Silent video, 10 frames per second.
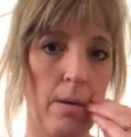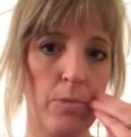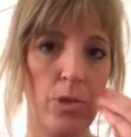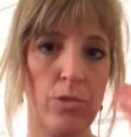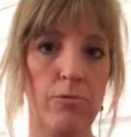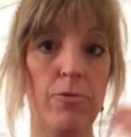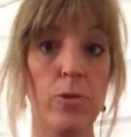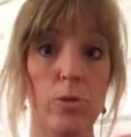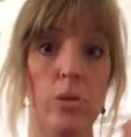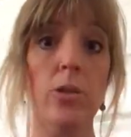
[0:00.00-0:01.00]
do
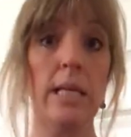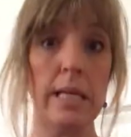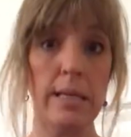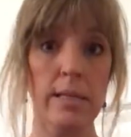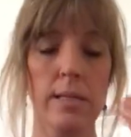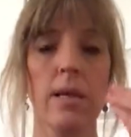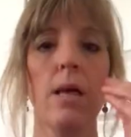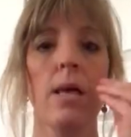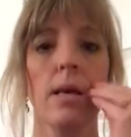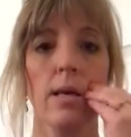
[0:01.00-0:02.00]
food or eat,
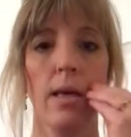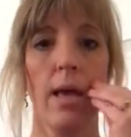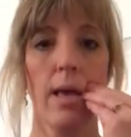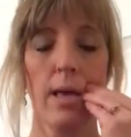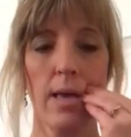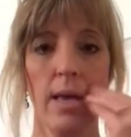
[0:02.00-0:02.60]
okay?